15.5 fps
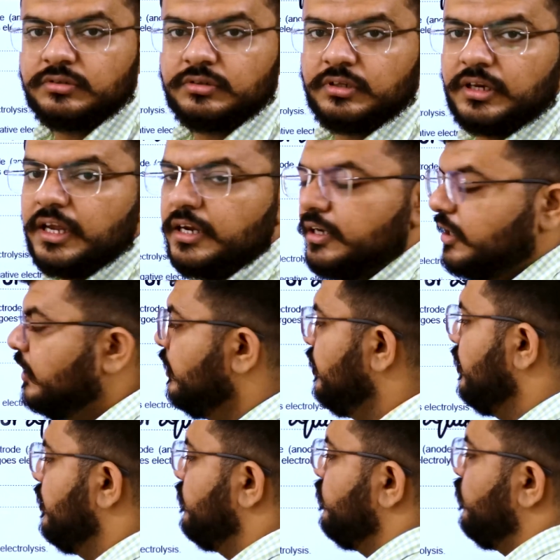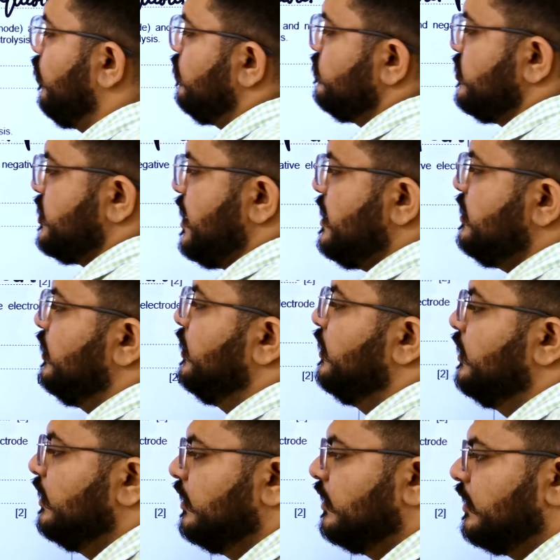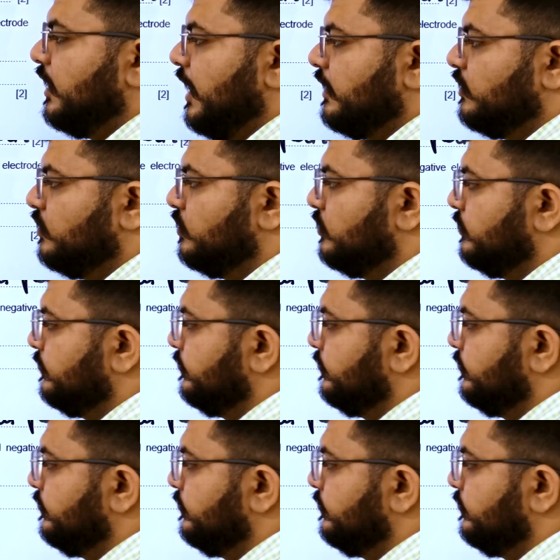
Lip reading: Right? It forms at cathode.